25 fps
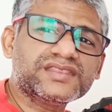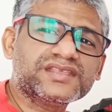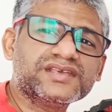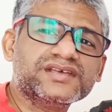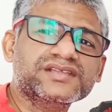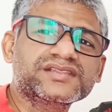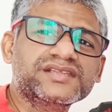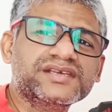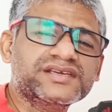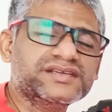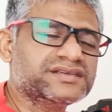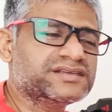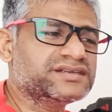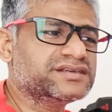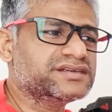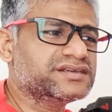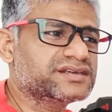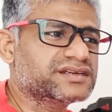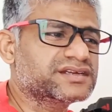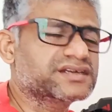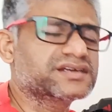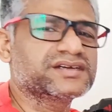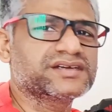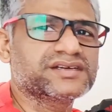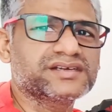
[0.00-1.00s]
then
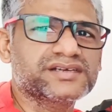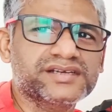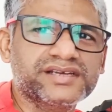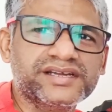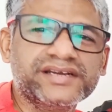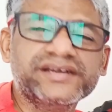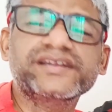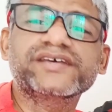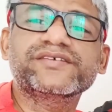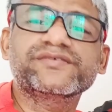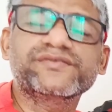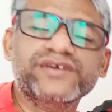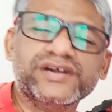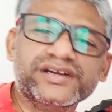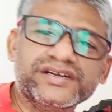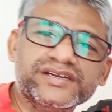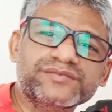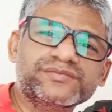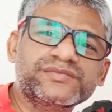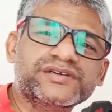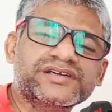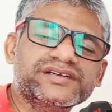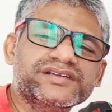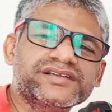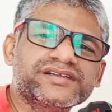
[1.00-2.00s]
get a
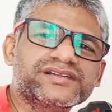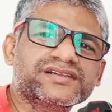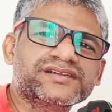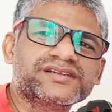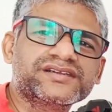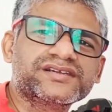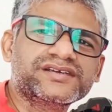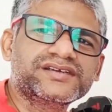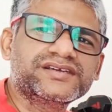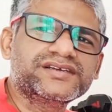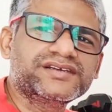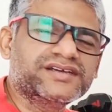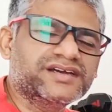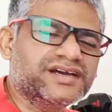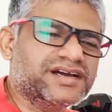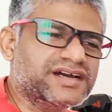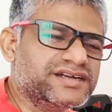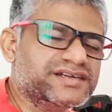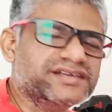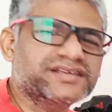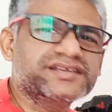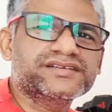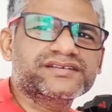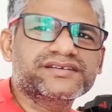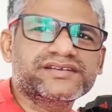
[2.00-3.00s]
fundamental
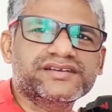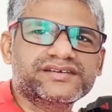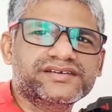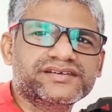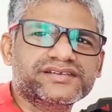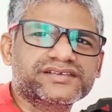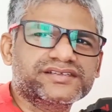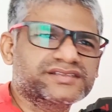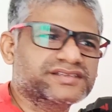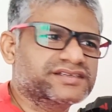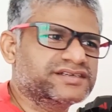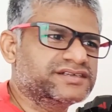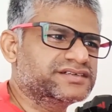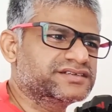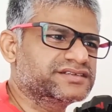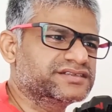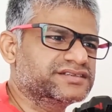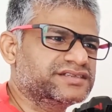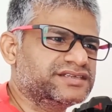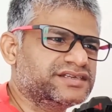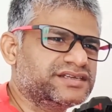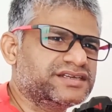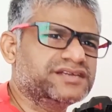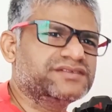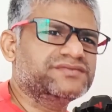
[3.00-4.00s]
understanding that
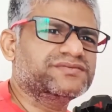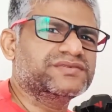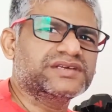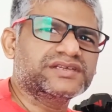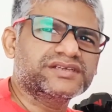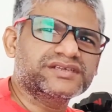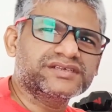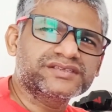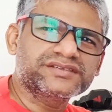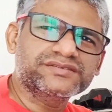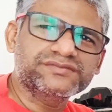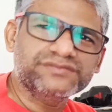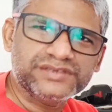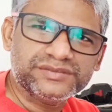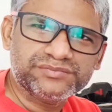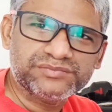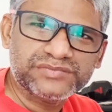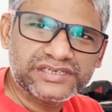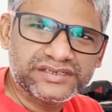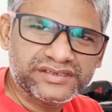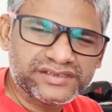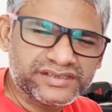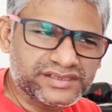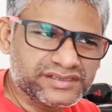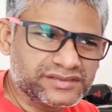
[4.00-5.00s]
there are various
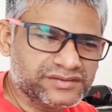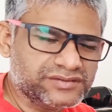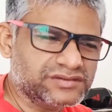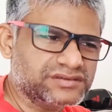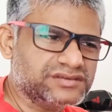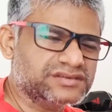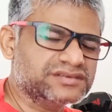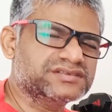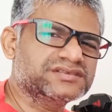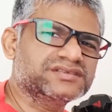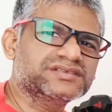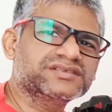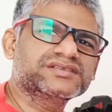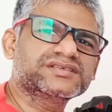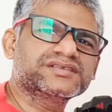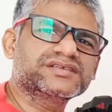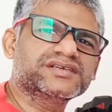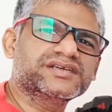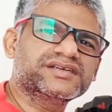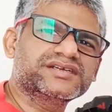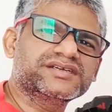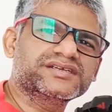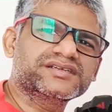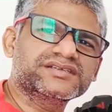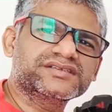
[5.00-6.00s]
VPN technologies,
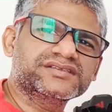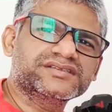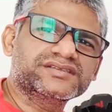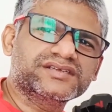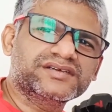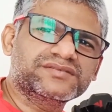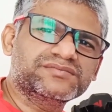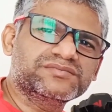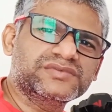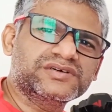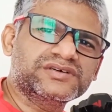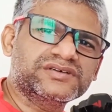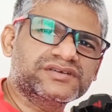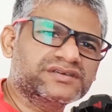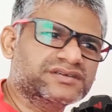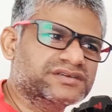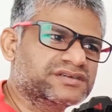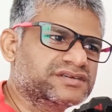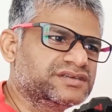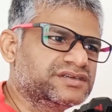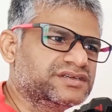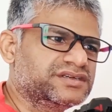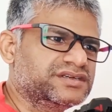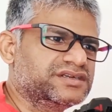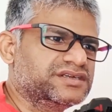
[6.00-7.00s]
and some are
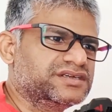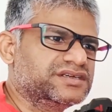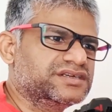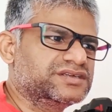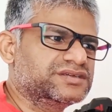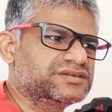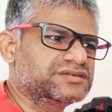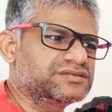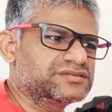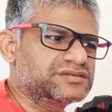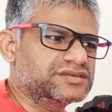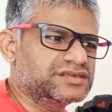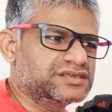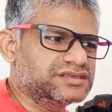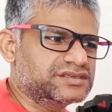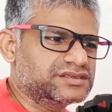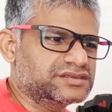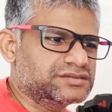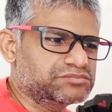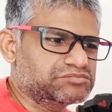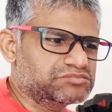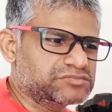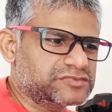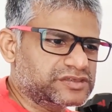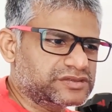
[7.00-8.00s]

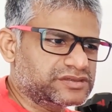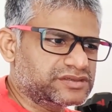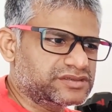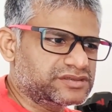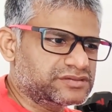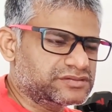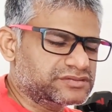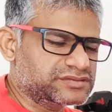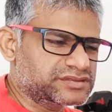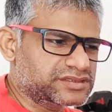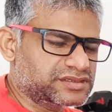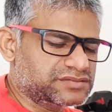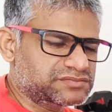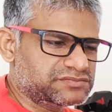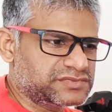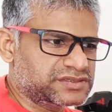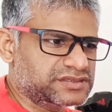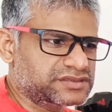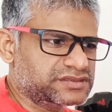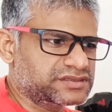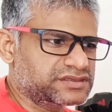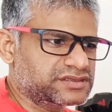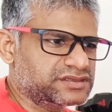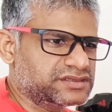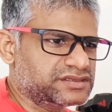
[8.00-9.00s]
some
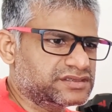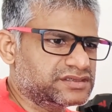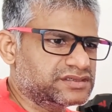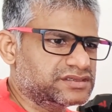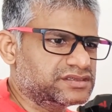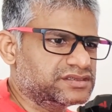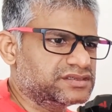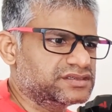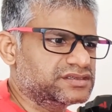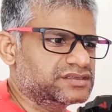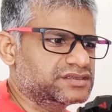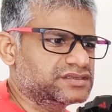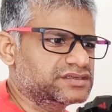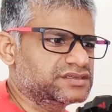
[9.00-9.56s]
are